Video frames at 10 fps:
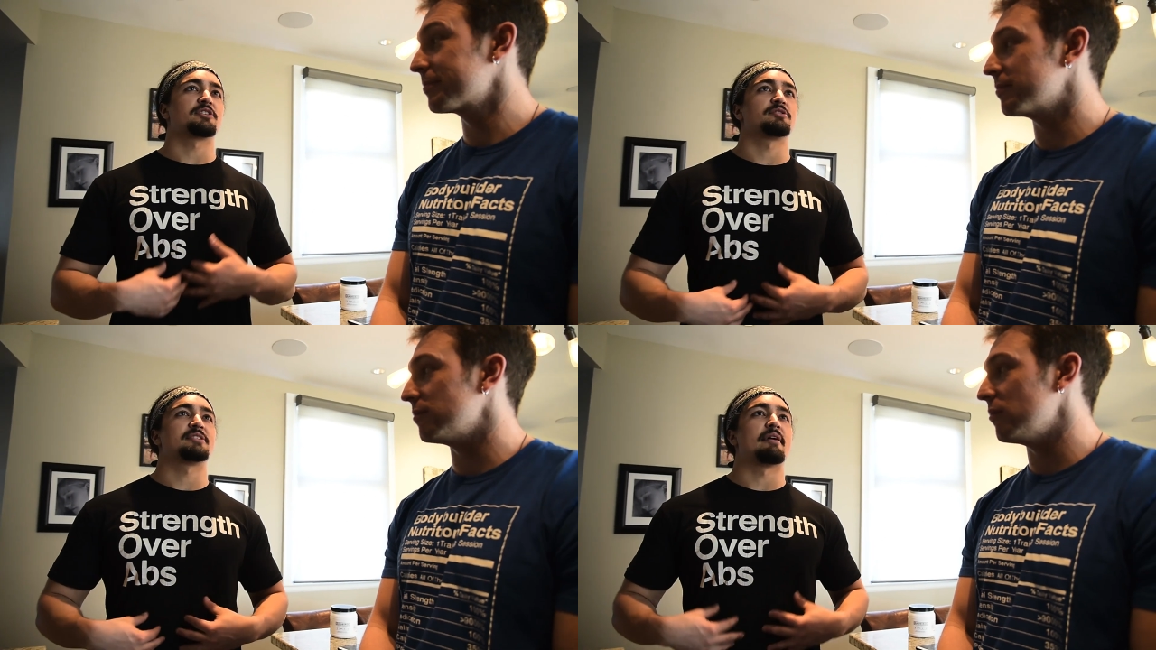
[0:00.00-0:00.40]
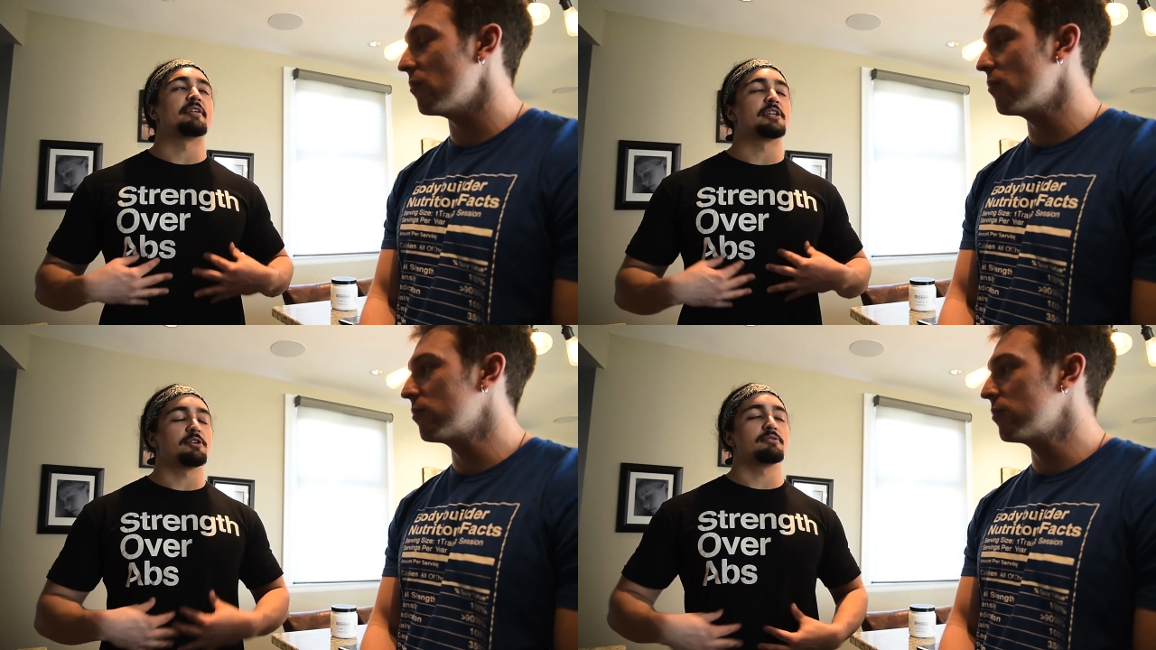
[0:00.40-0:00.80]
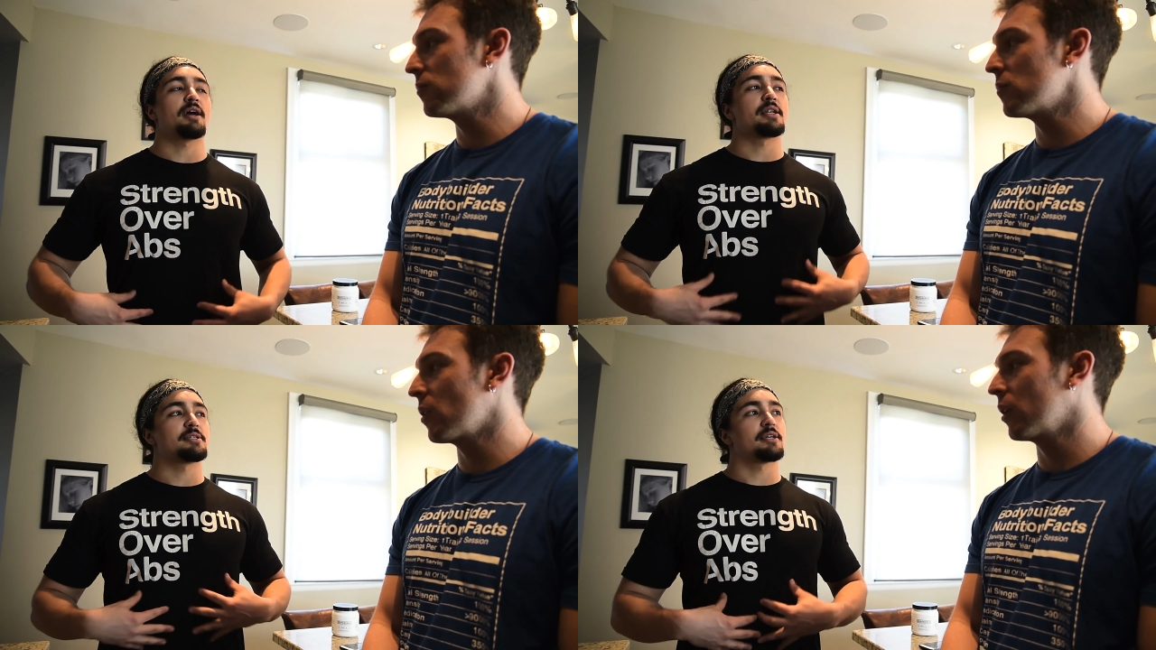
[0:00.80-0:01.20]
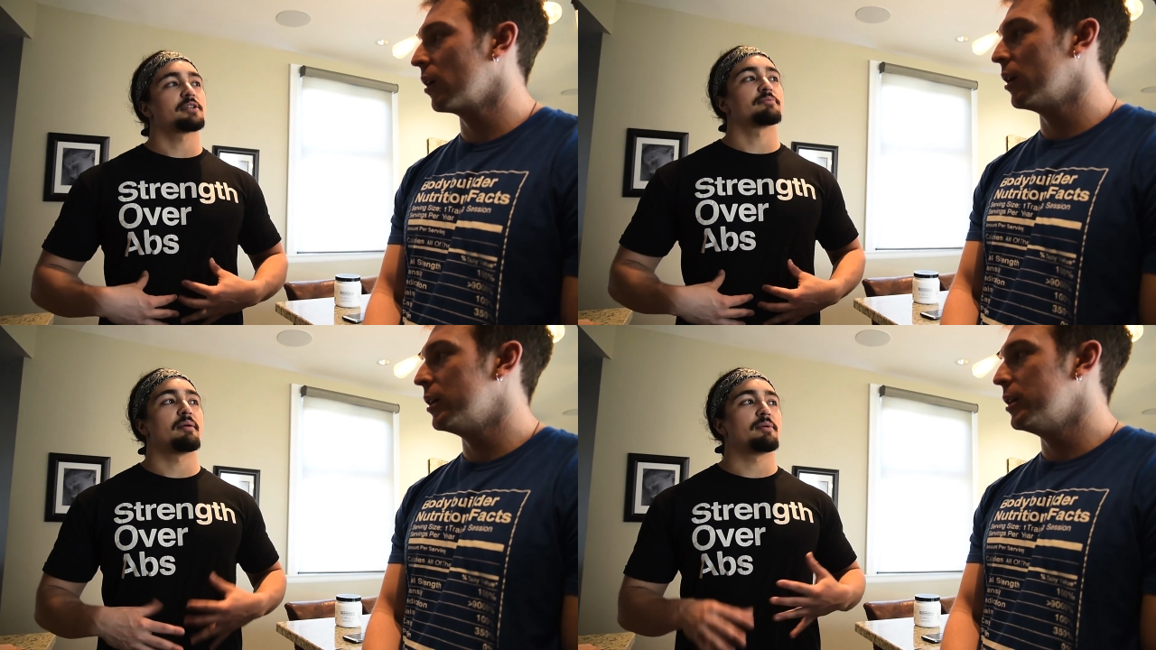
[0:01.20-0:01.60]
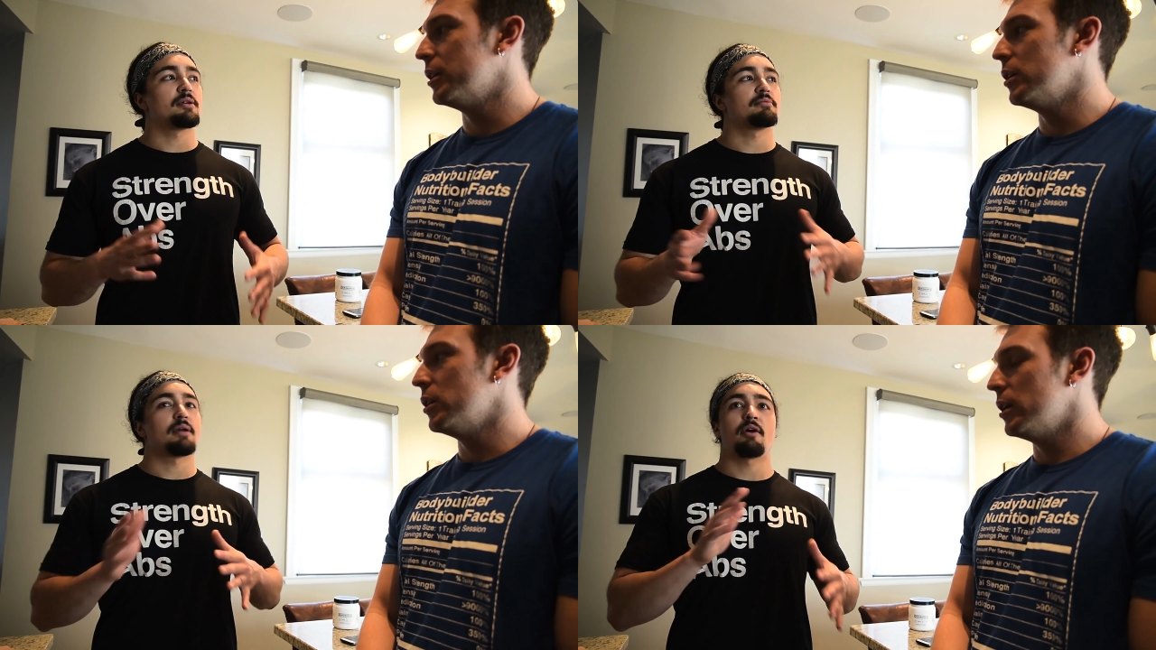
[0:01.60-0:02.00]
Speaker 1: like 72, 96
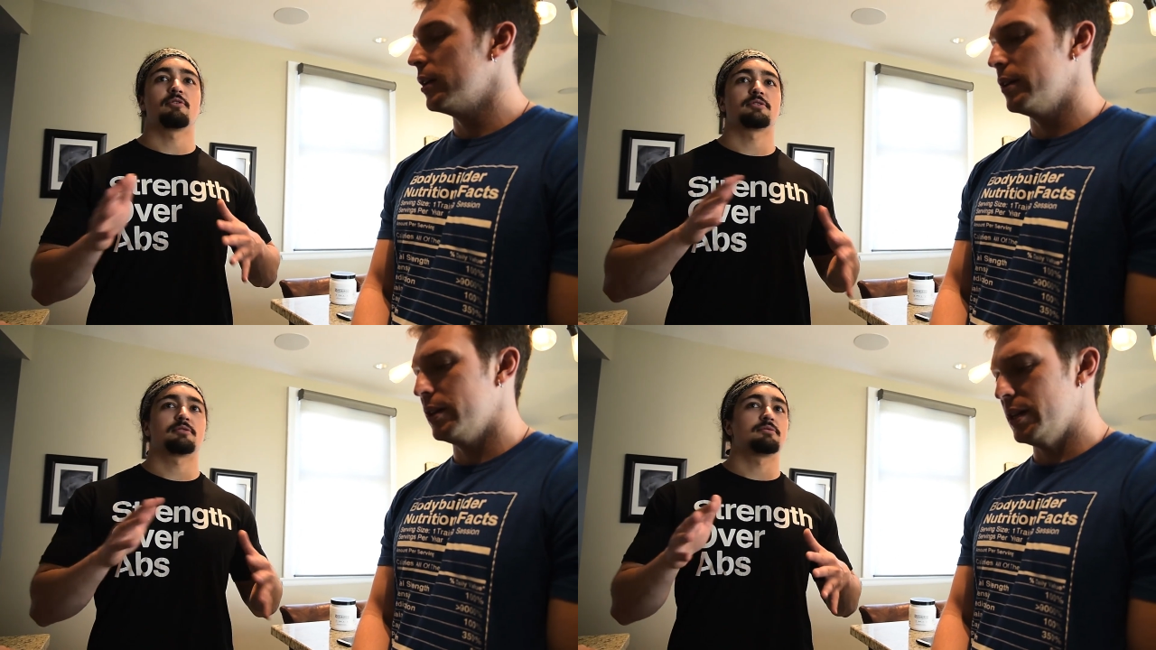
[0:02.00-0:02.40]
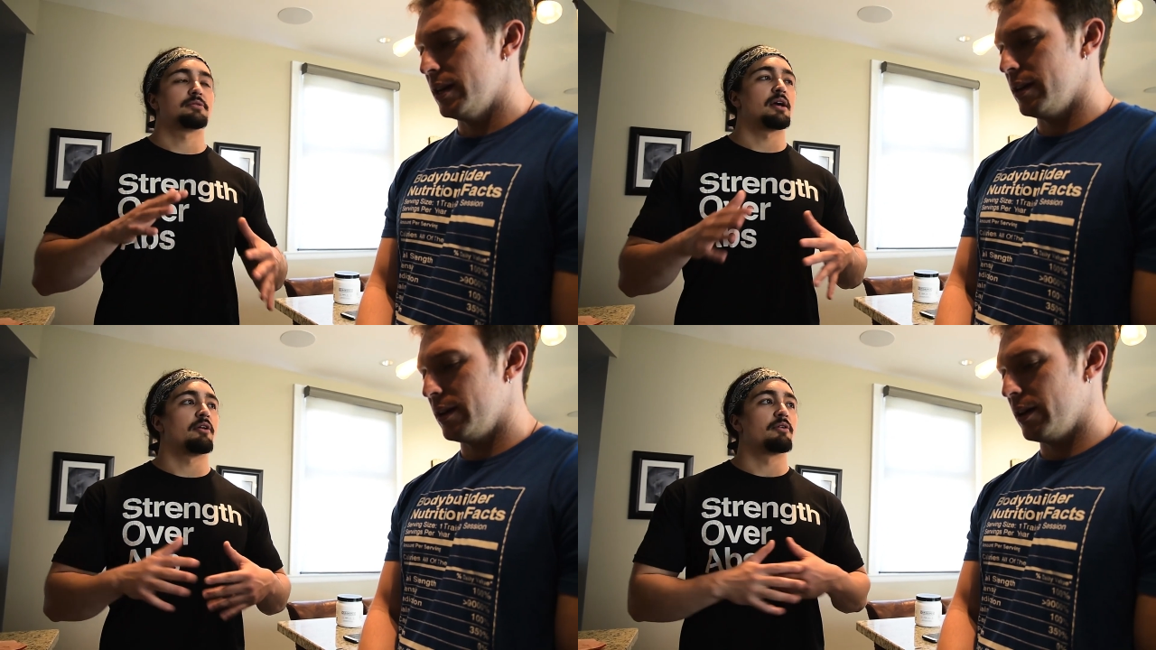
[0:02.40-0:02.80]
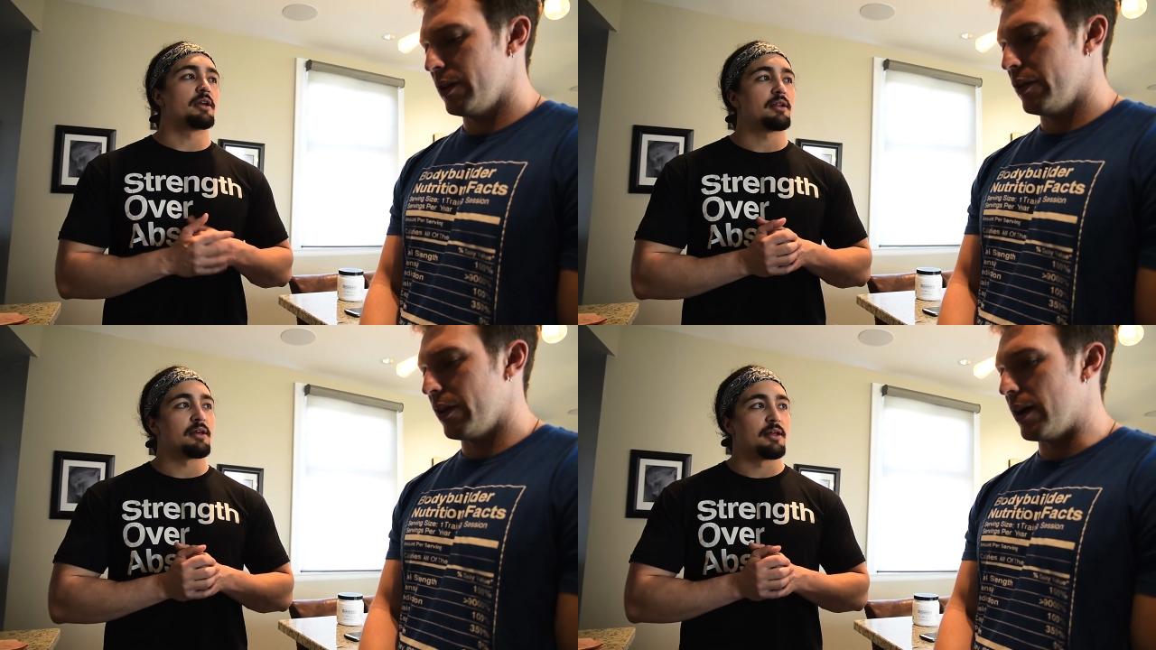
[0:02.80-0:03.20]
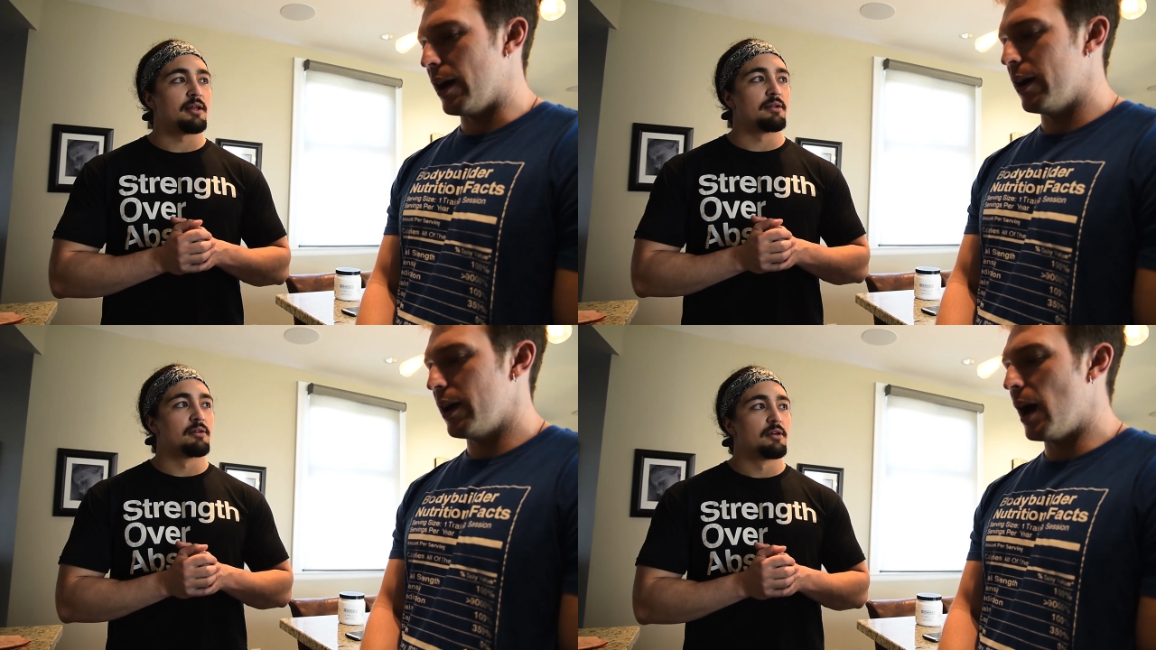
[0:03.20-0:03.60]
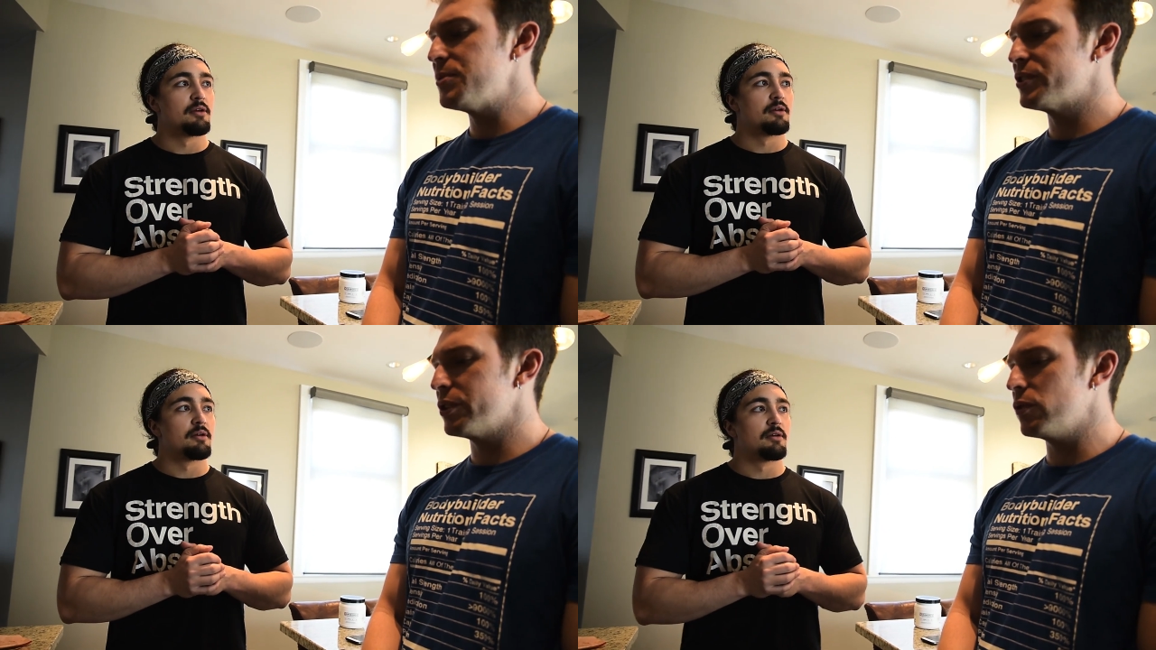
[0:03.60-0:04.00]
maybe hours. I don't eat and then. I'm
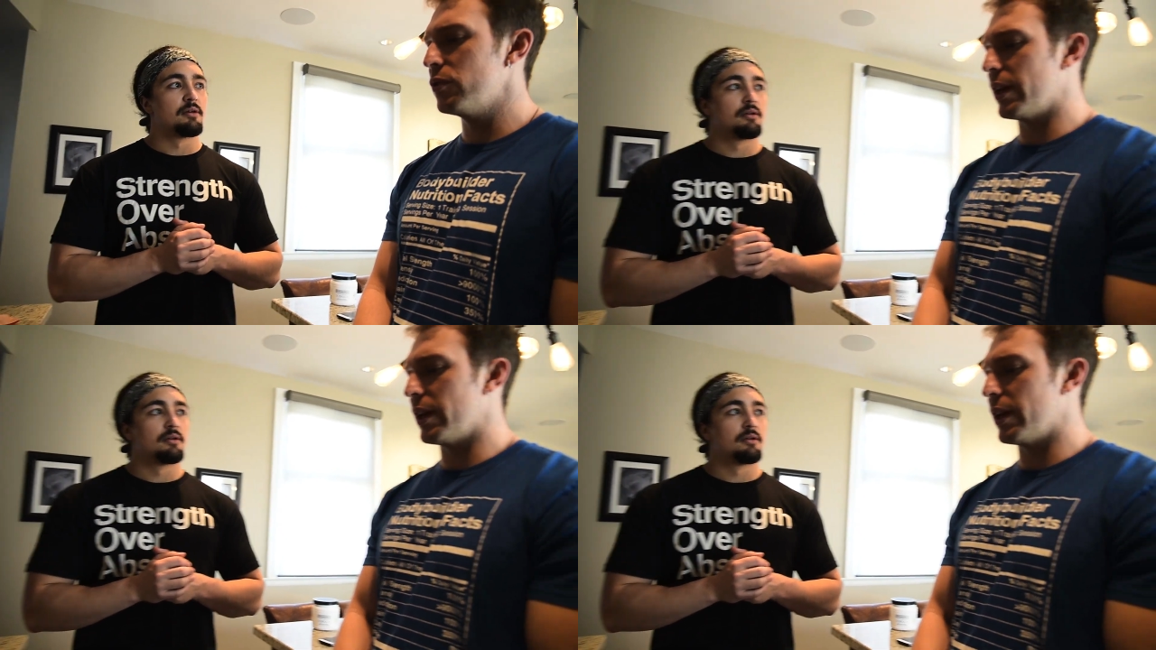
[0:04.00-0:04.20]
still